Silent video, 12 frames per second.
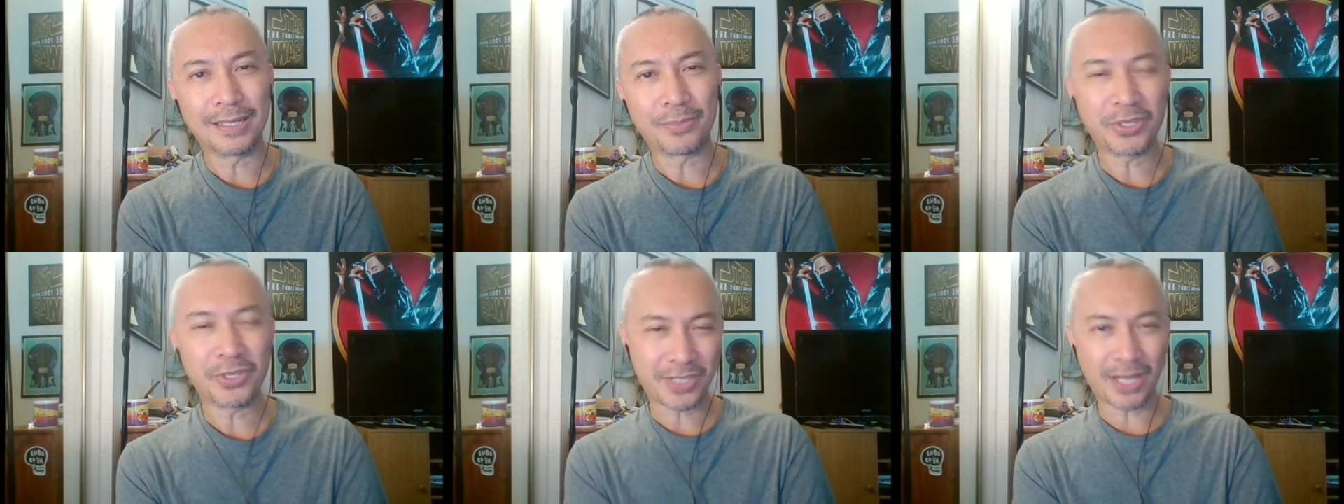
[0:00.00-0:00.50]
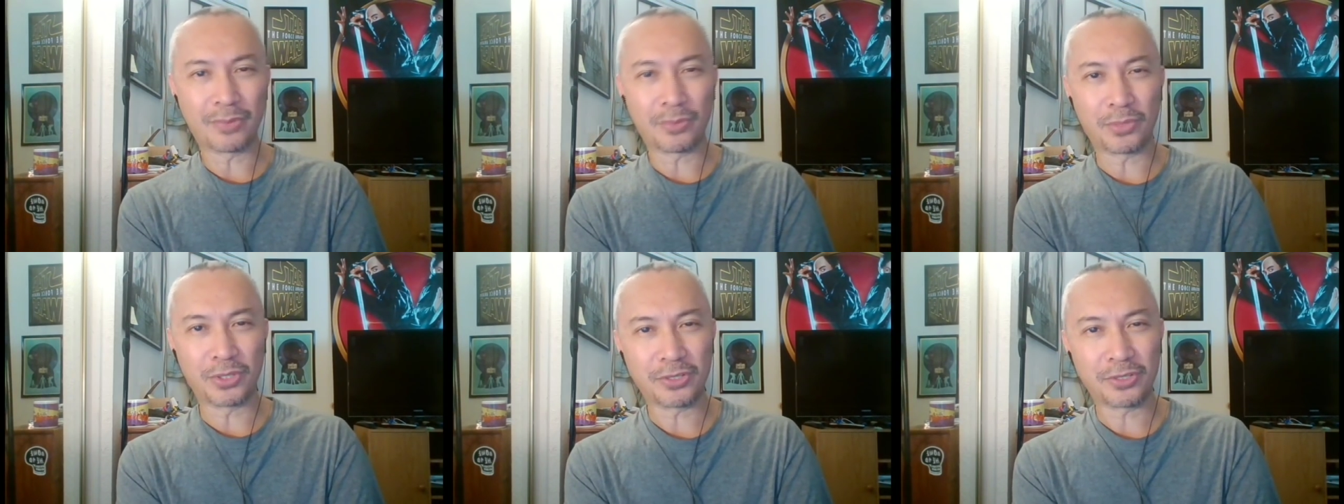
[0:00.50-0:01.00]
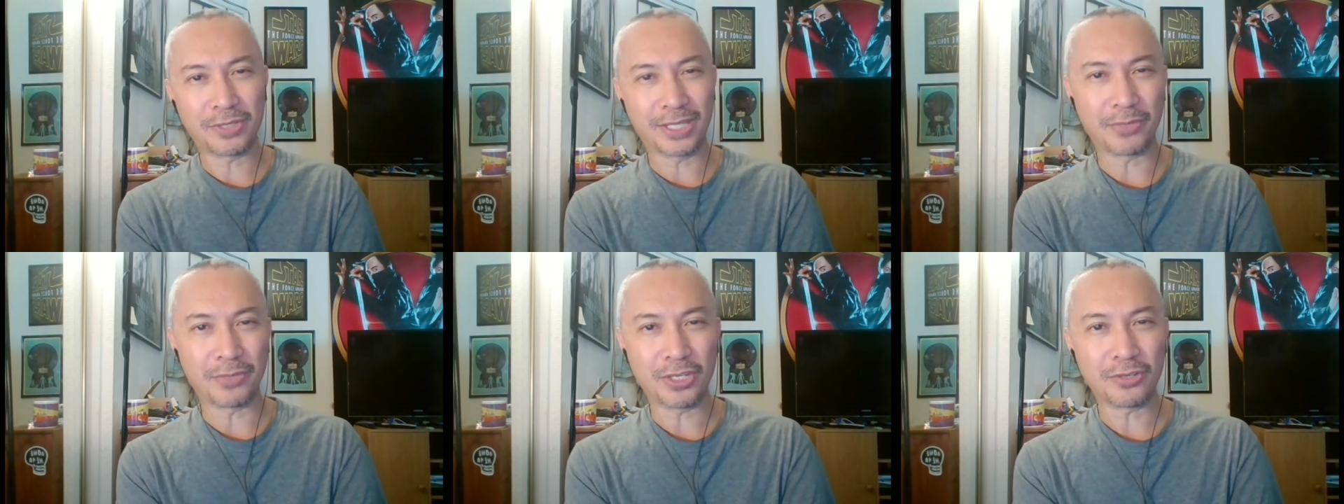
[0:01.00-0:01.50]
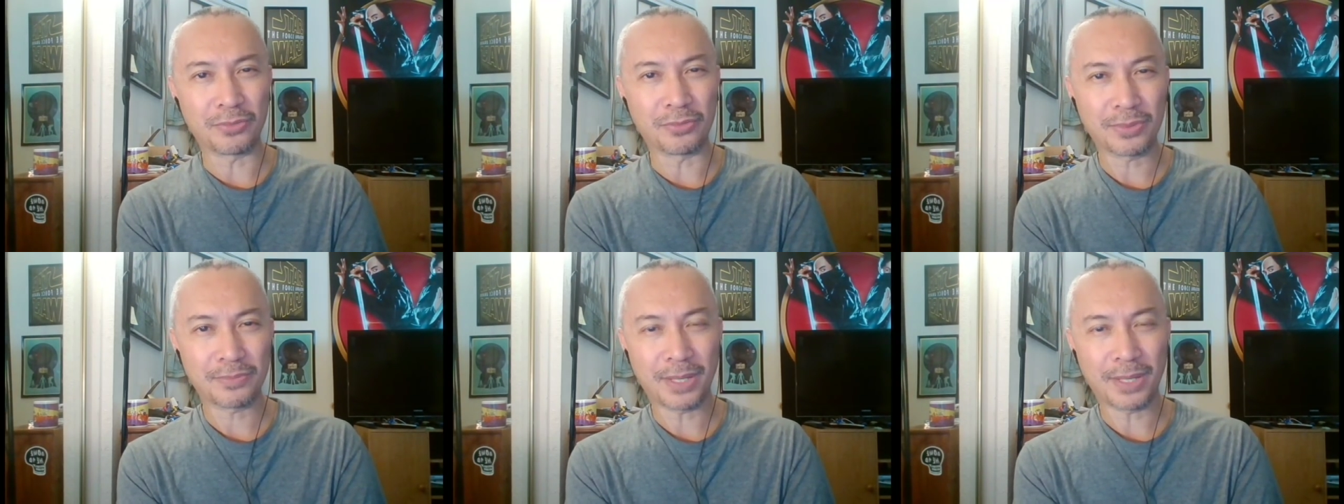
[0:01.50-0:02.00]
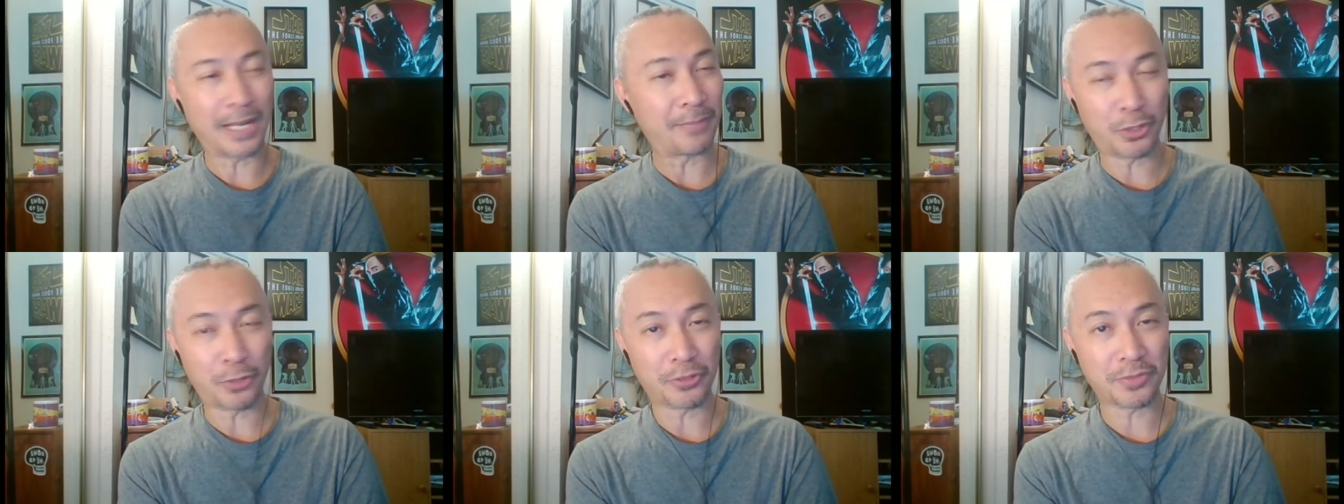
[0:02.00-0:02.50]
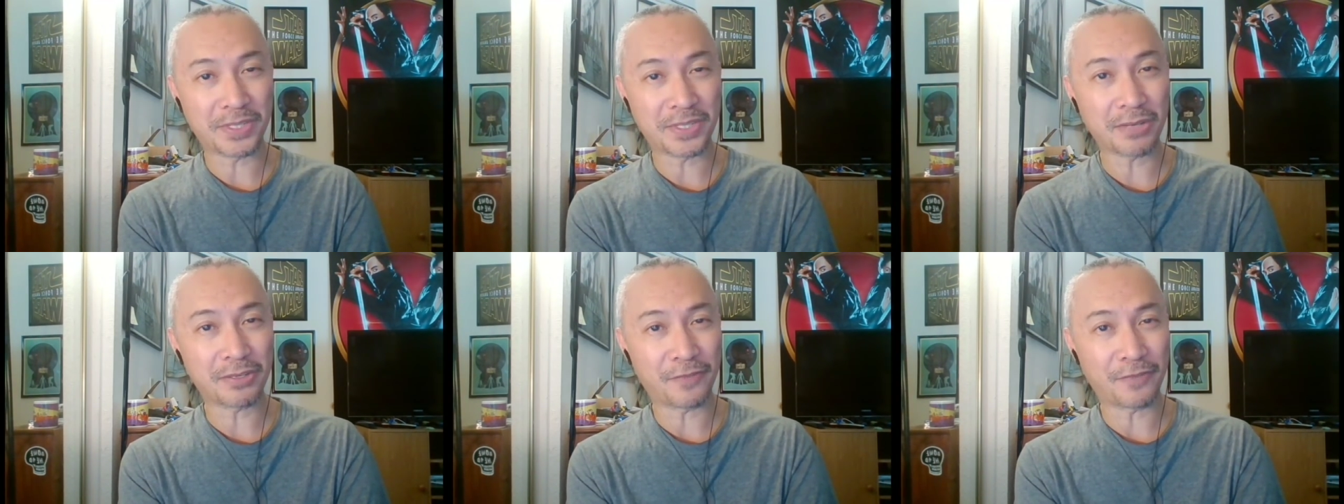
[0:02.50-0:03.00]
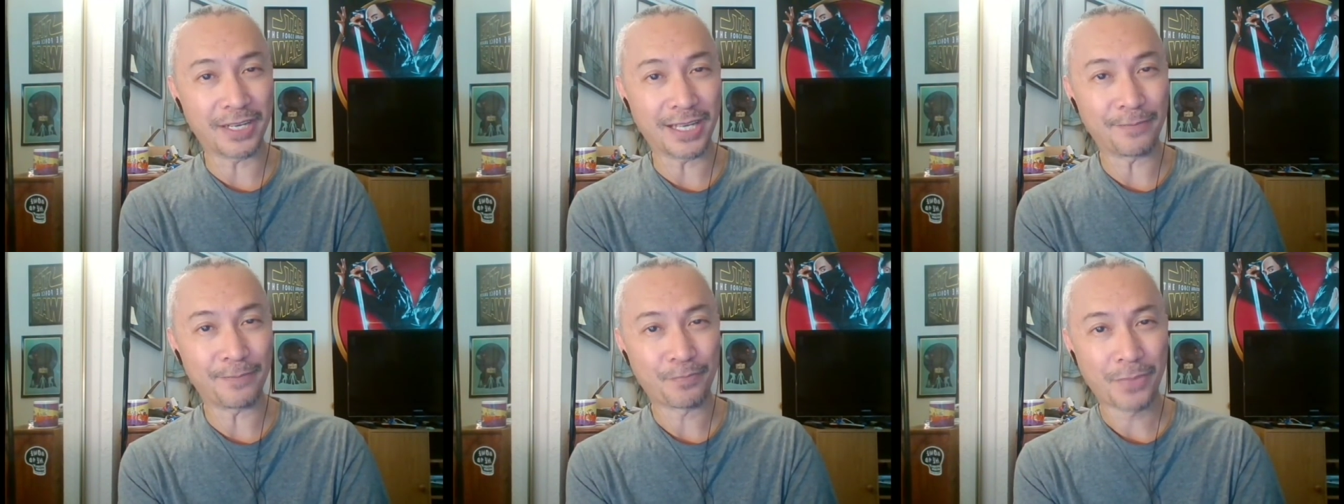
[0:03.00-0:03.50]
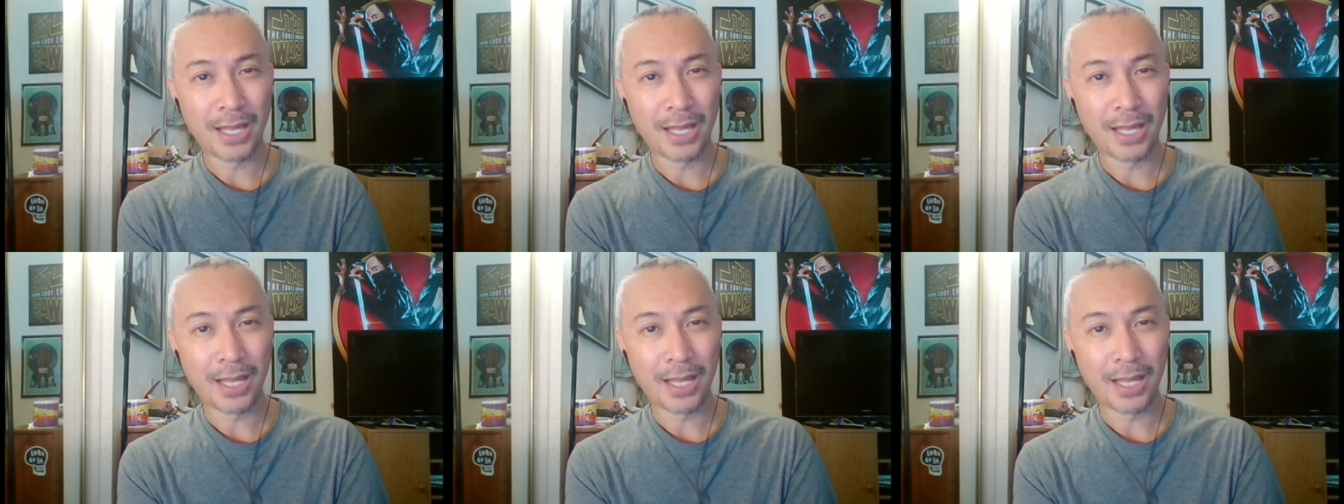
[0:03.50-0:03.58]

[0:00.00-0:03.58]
Please comment below and let me know. I'm curious myself to find out.